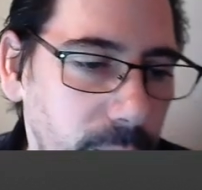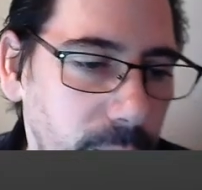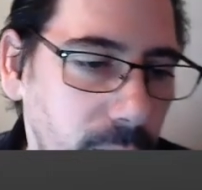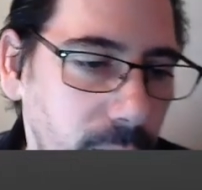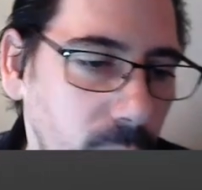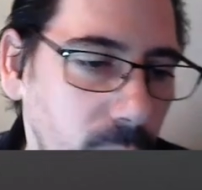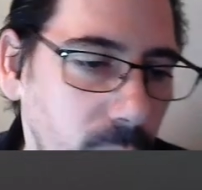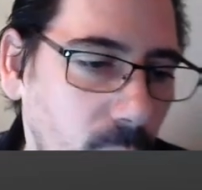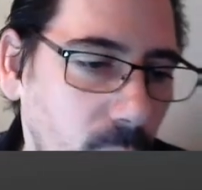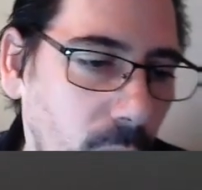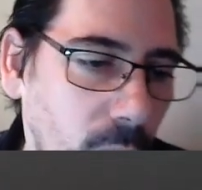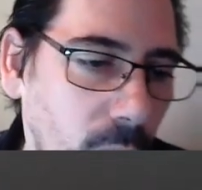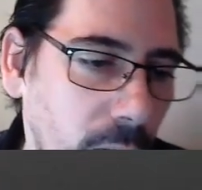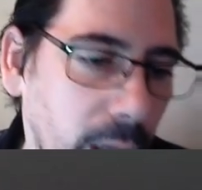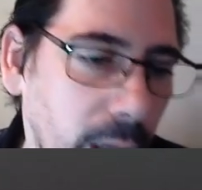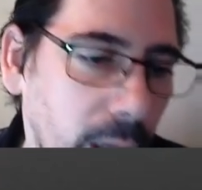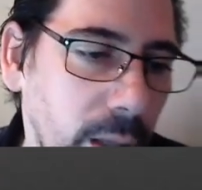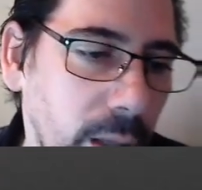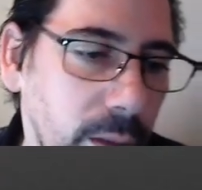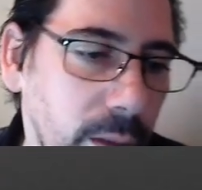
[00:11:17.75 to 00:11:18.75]
then
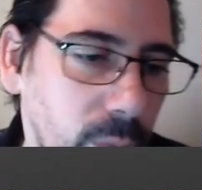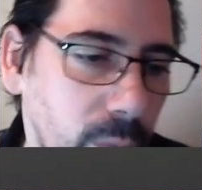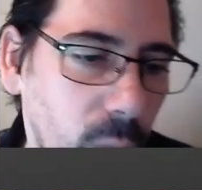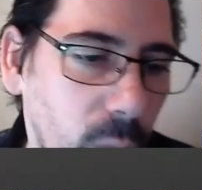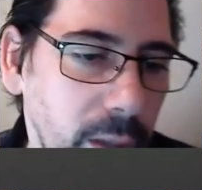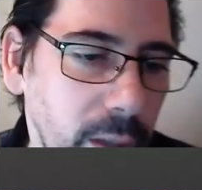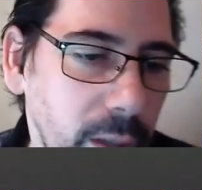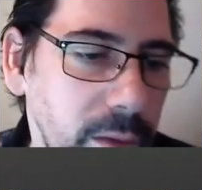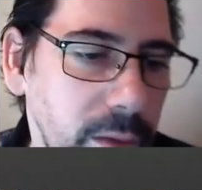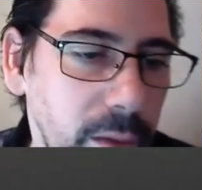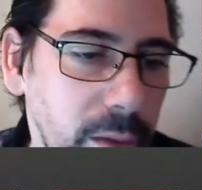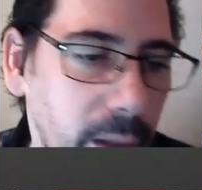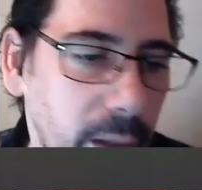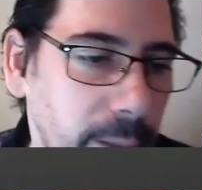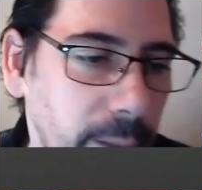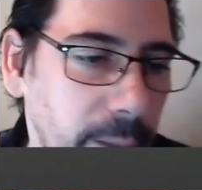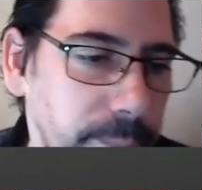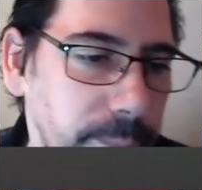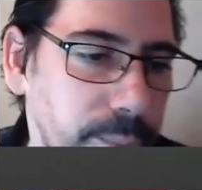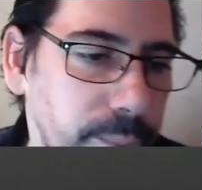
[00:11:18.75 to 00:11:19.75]
why waste
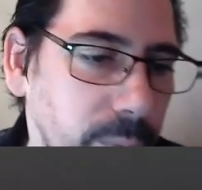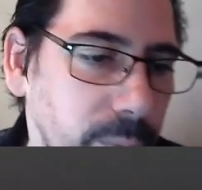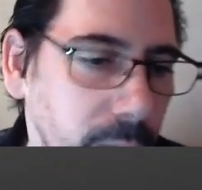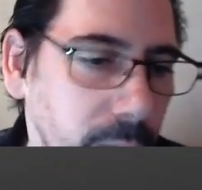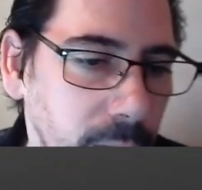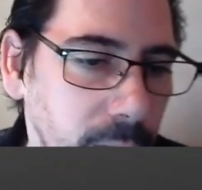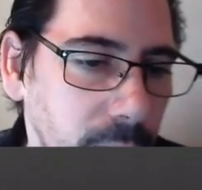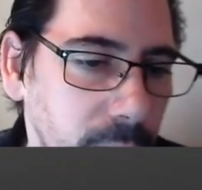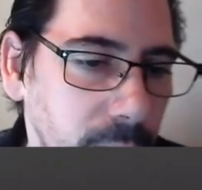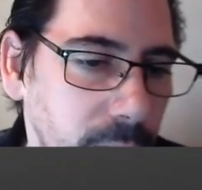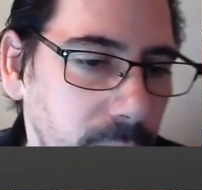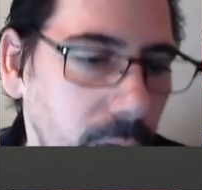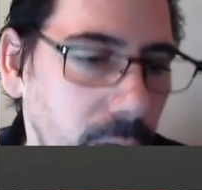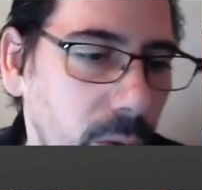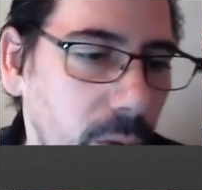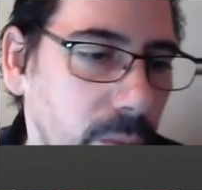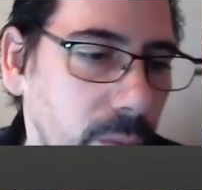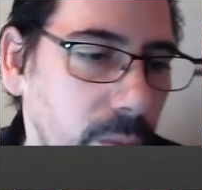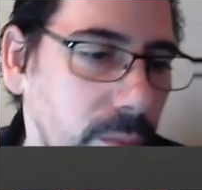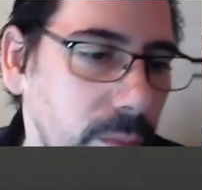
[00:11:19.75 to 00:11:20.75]
that?
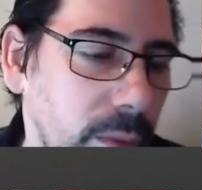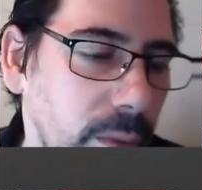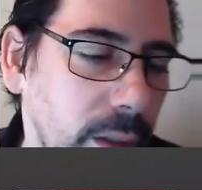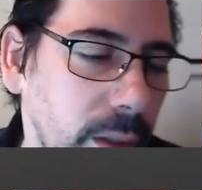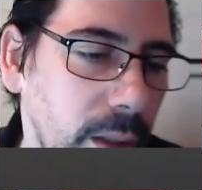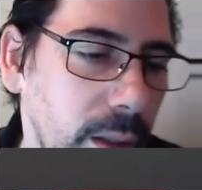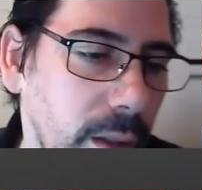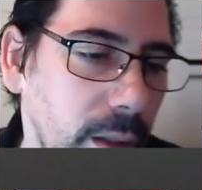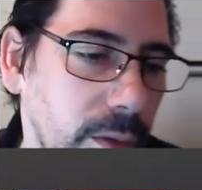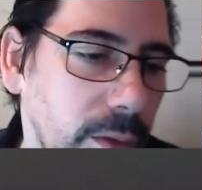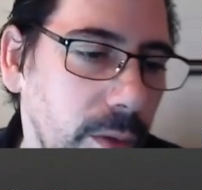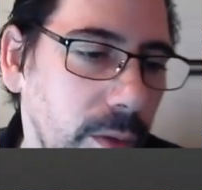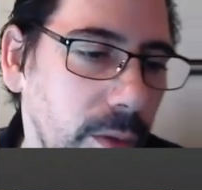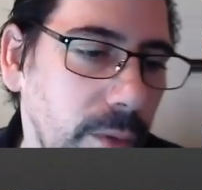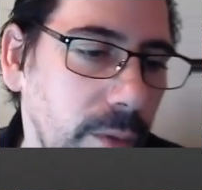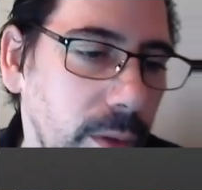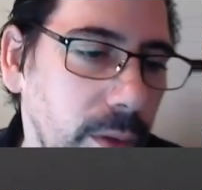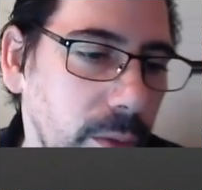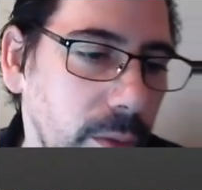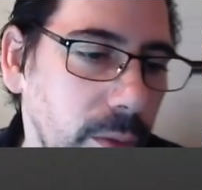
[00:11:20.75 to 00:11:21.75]
So again, so
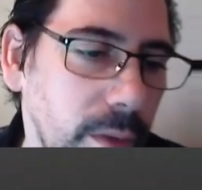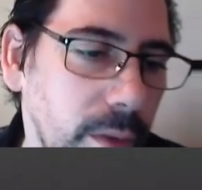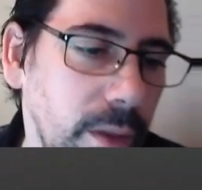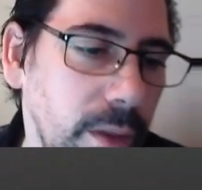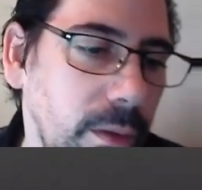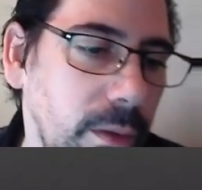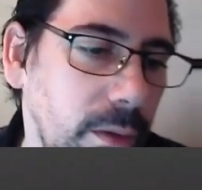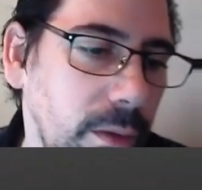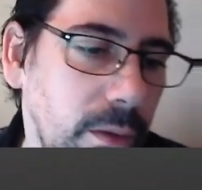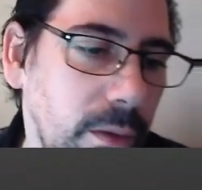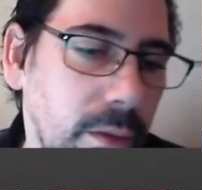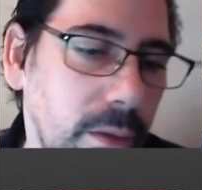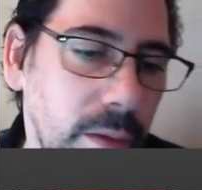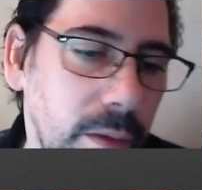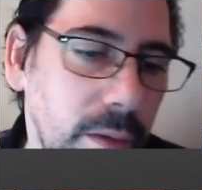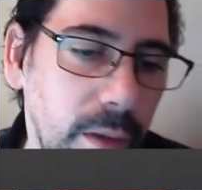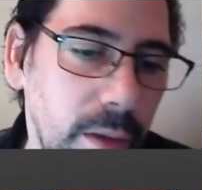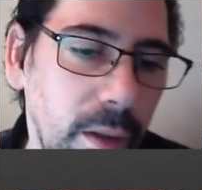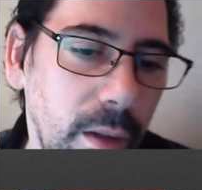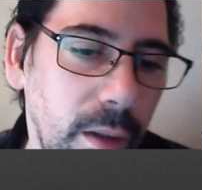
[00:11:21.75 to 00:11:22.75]
if I do this
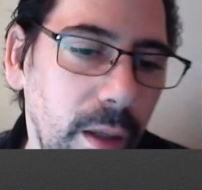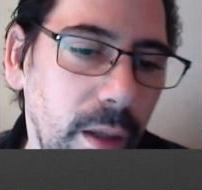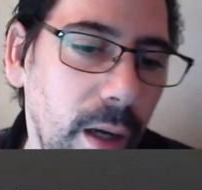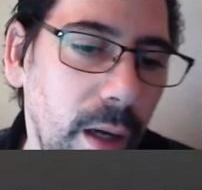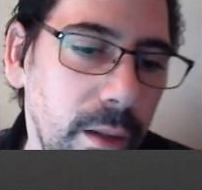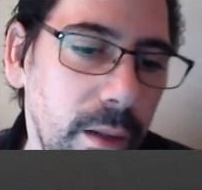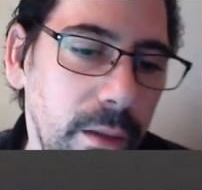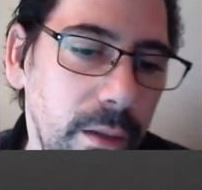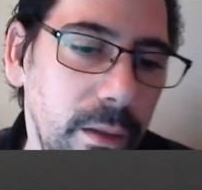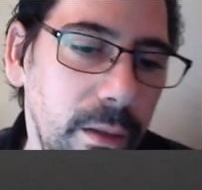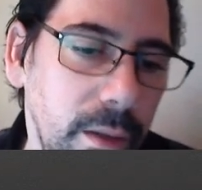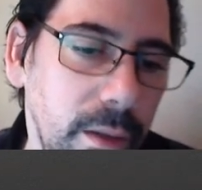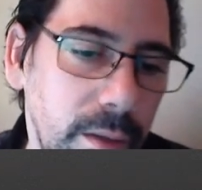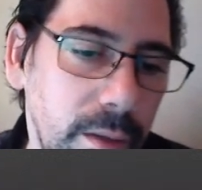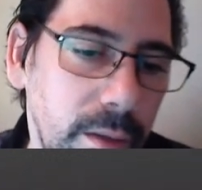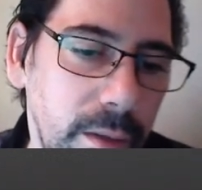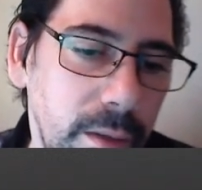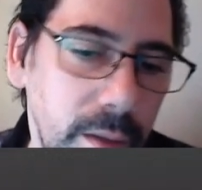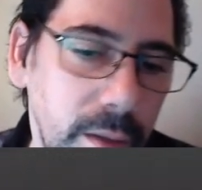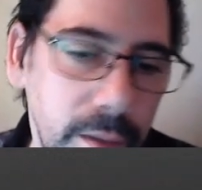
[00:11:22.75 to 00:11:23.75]
and then
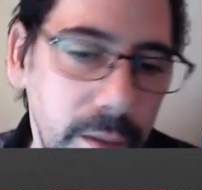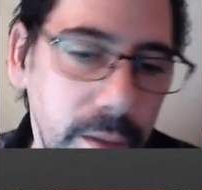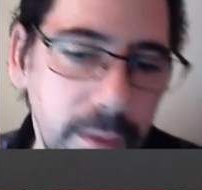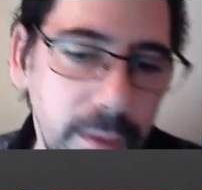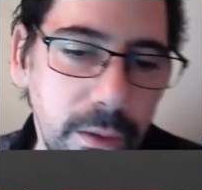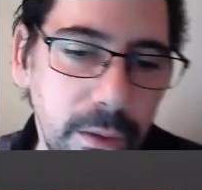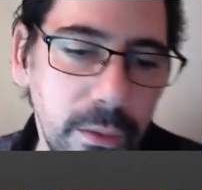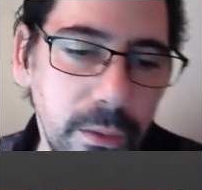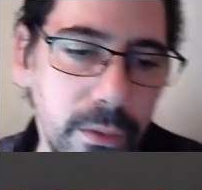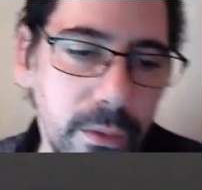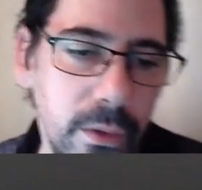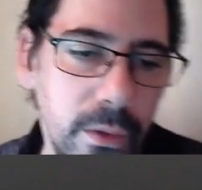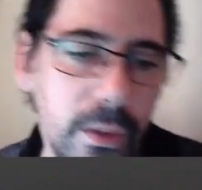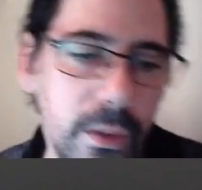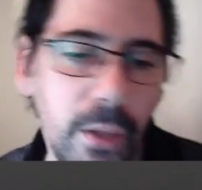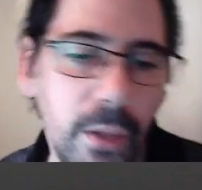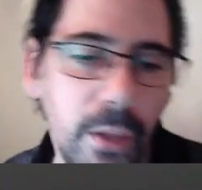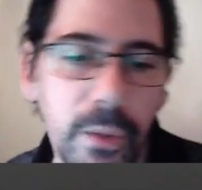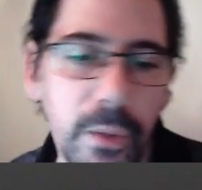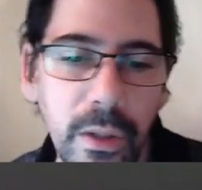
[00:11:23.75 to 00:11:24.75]
this, so notice
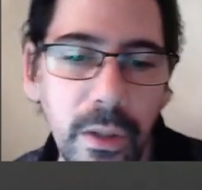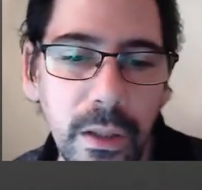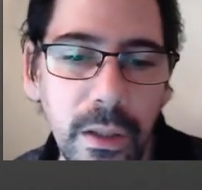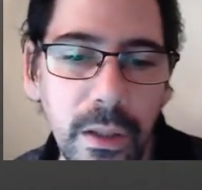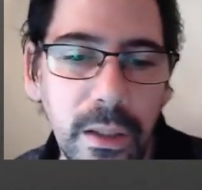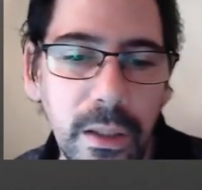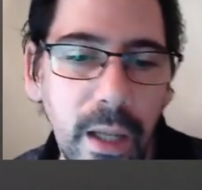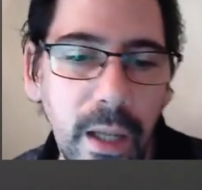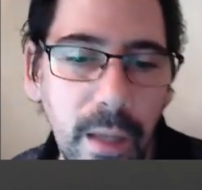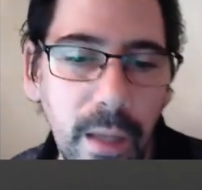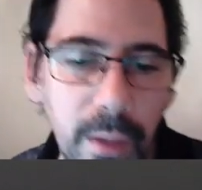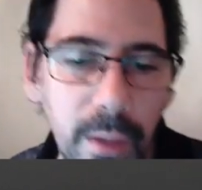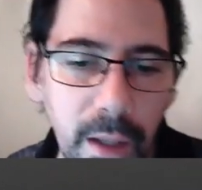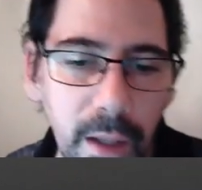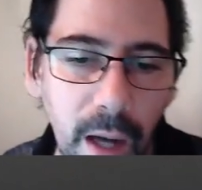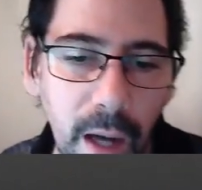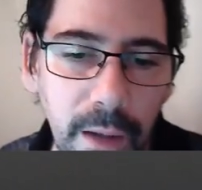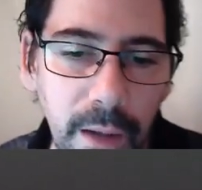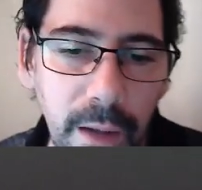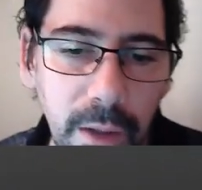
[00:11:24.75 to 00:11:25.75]
how when you hit the tab,
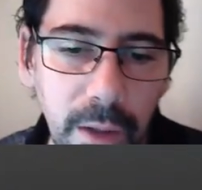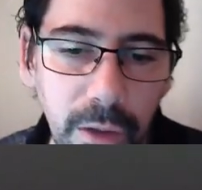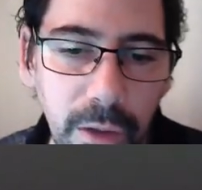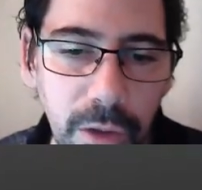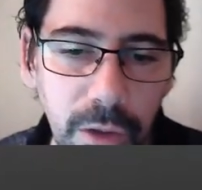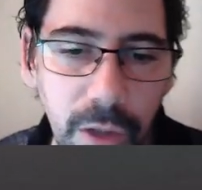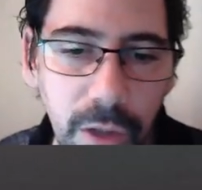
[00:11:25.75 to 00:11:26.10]
and you can just